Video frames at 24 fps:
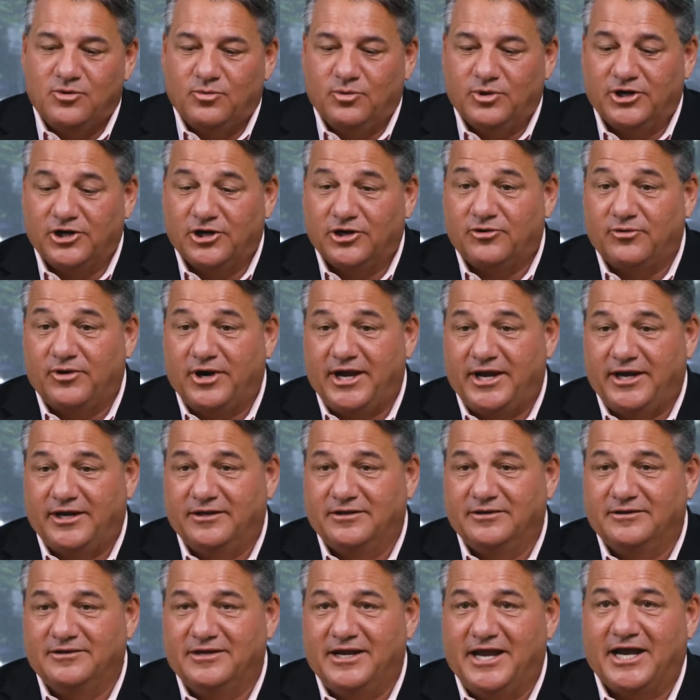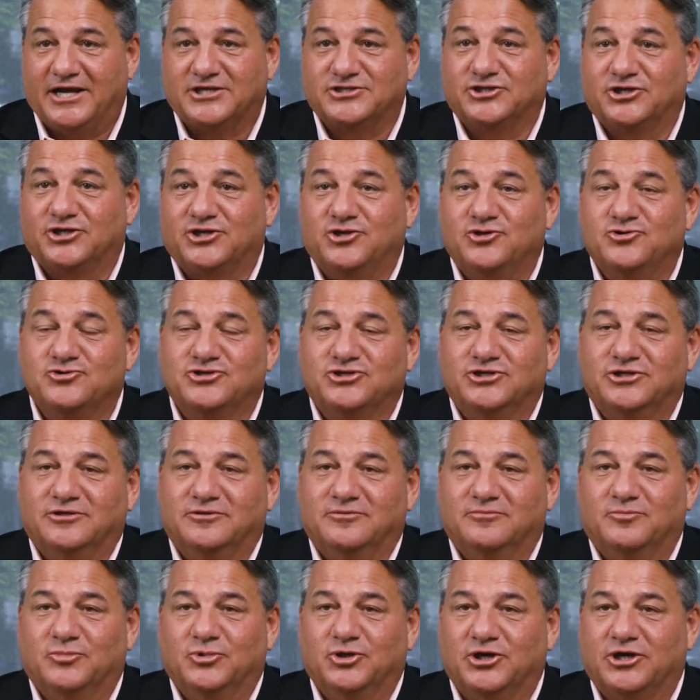with a great
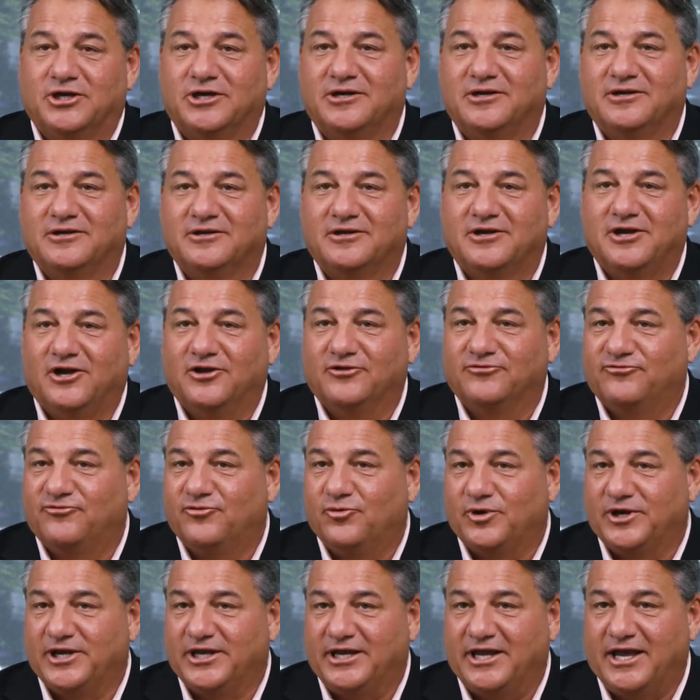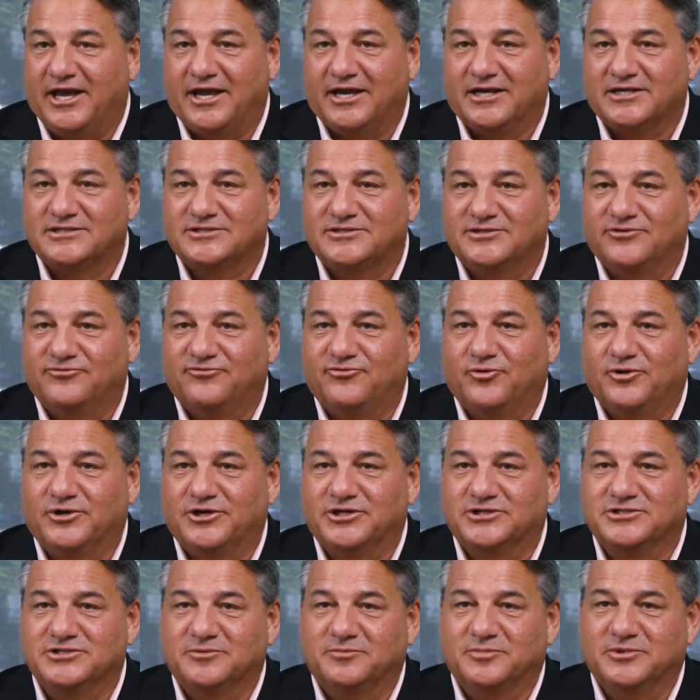execution book called 4DX, The Four
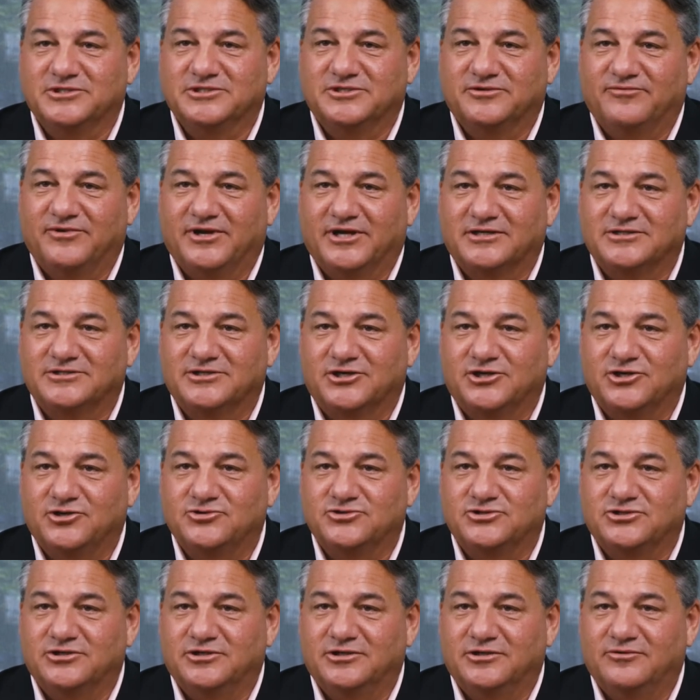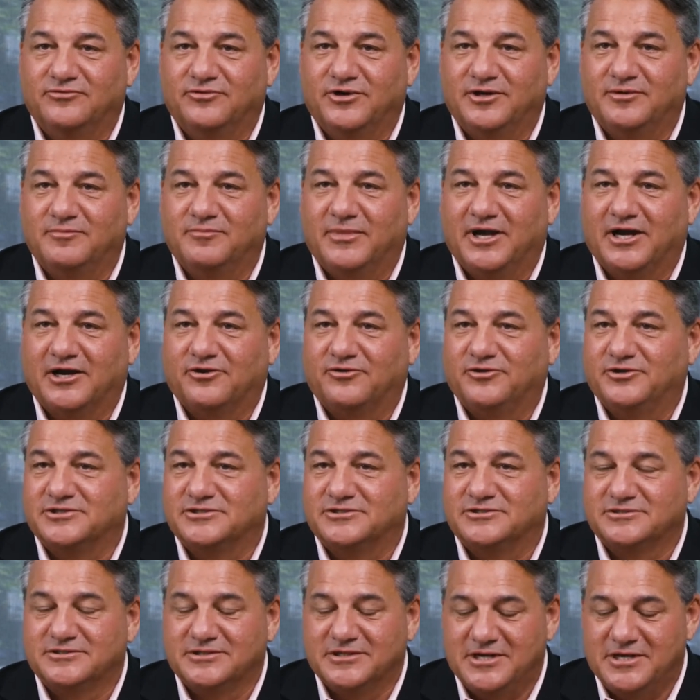Disciplines of Execution, written by
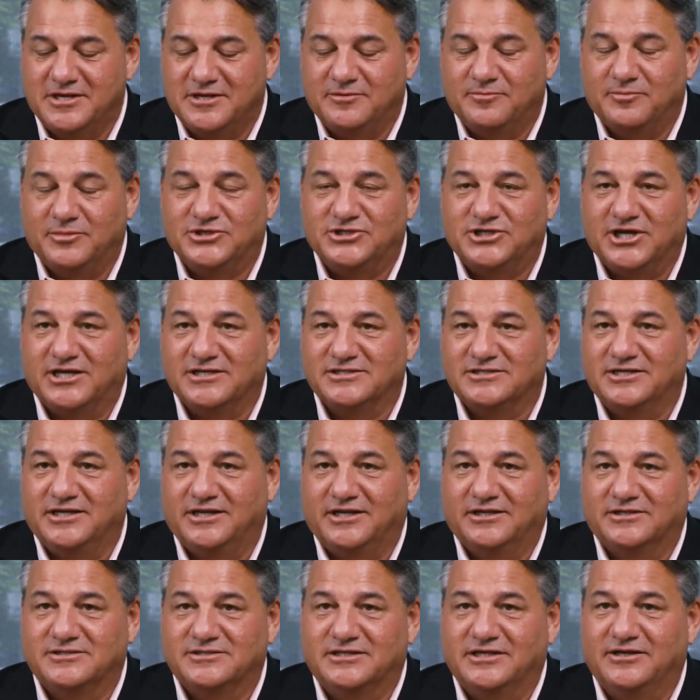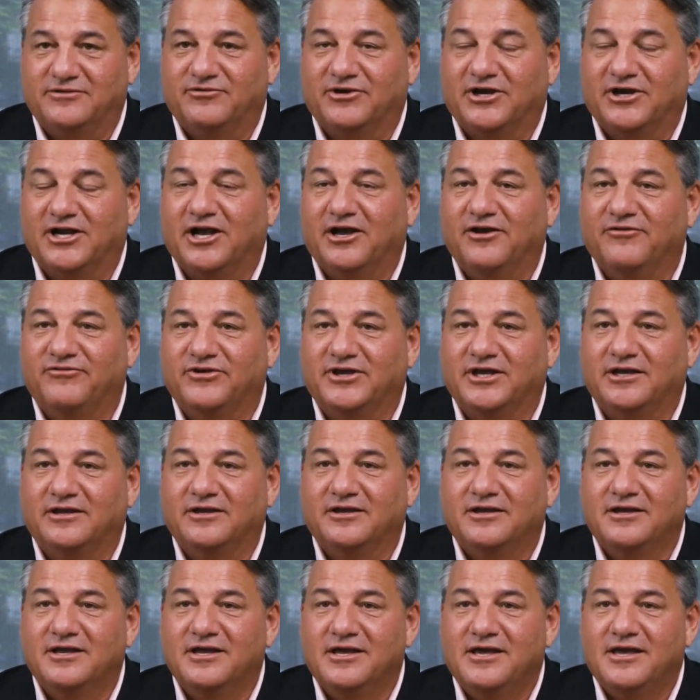Chris McChesney and Stephen Covey,
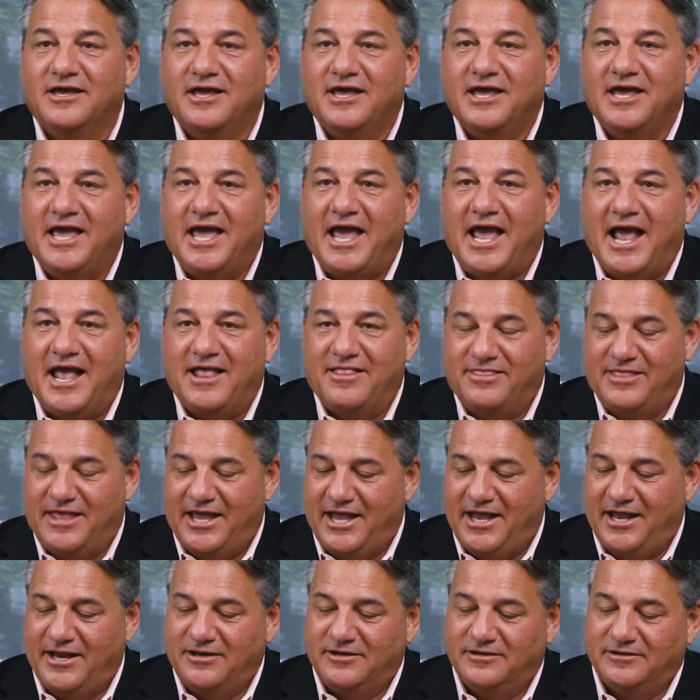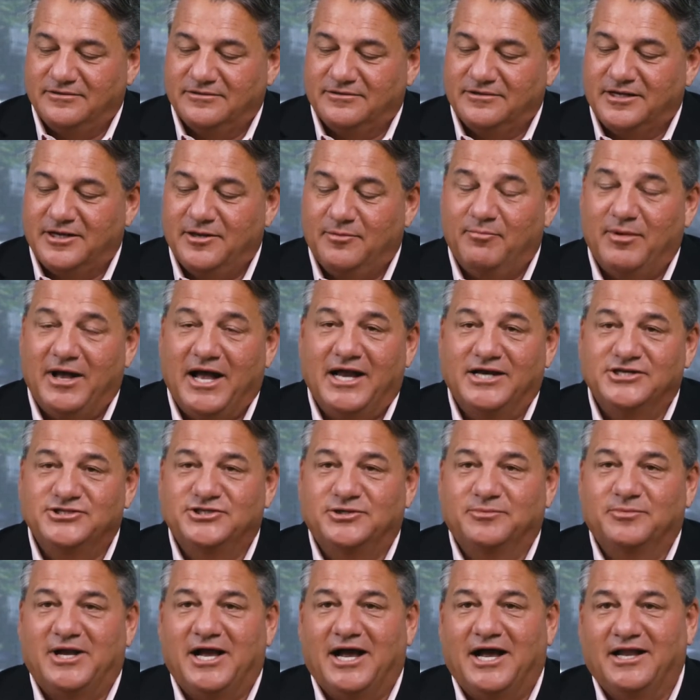and then combine
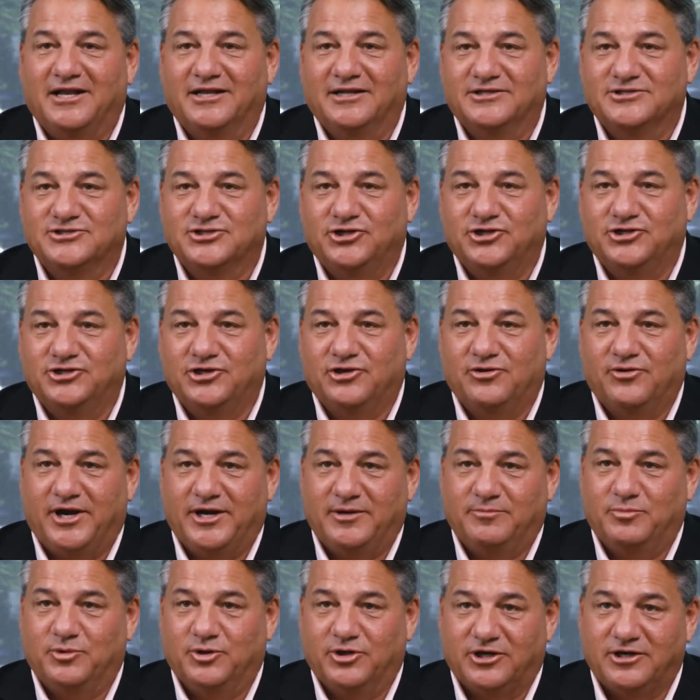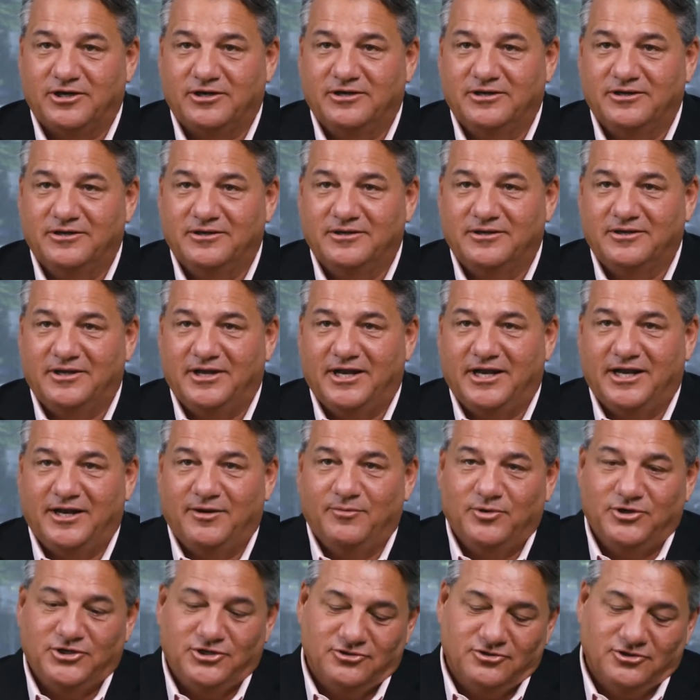Jim Collins' Good to Great book. And then
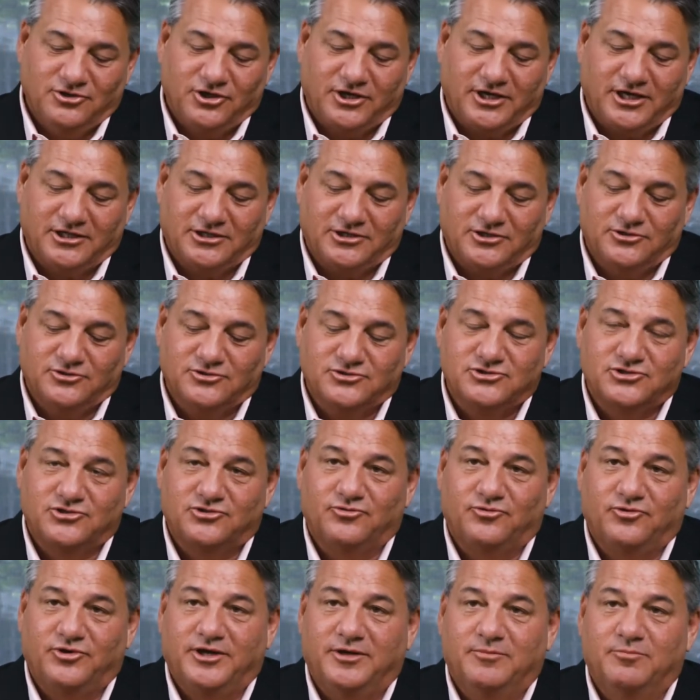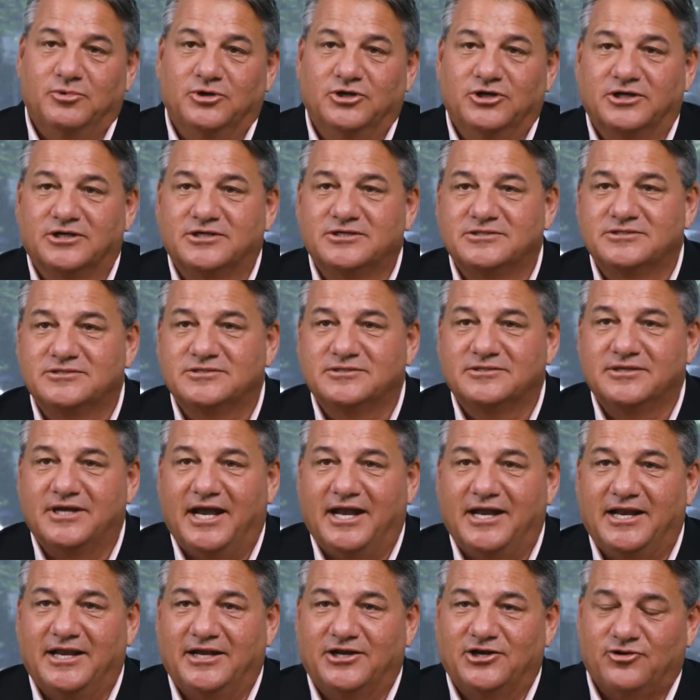when you look at those three books
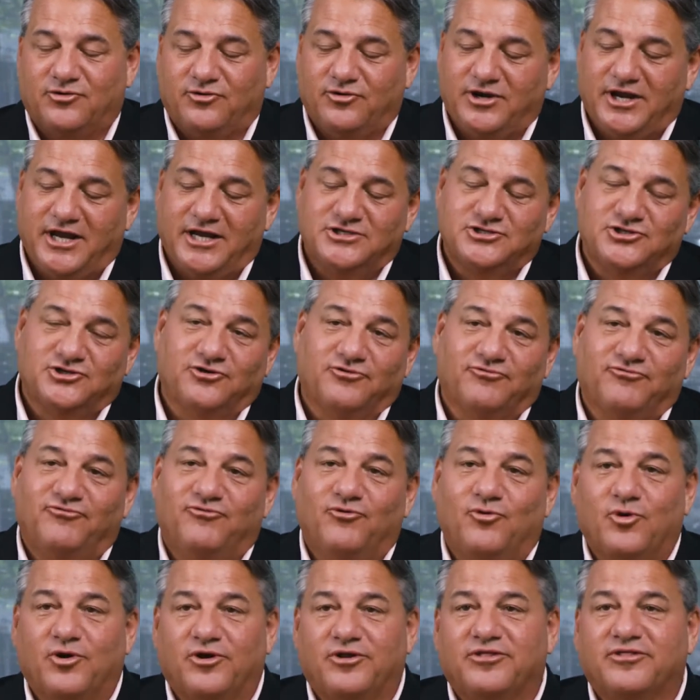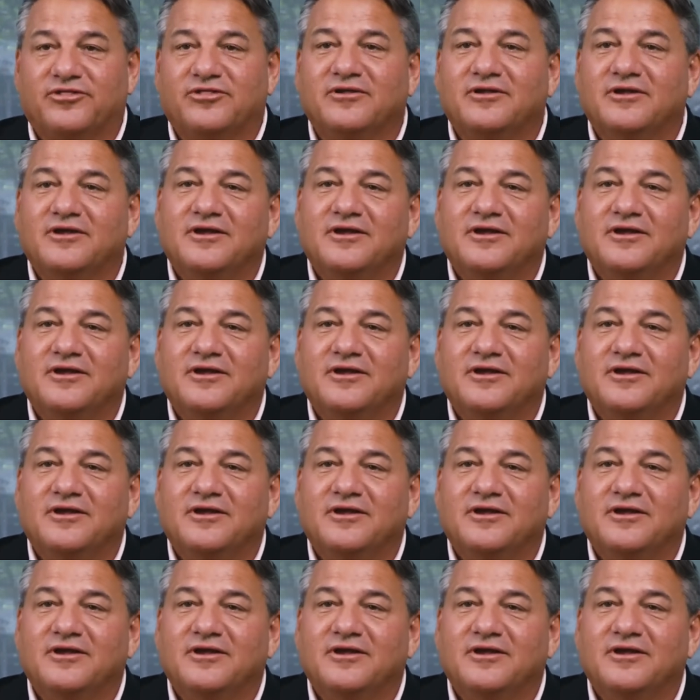and then create your fourth,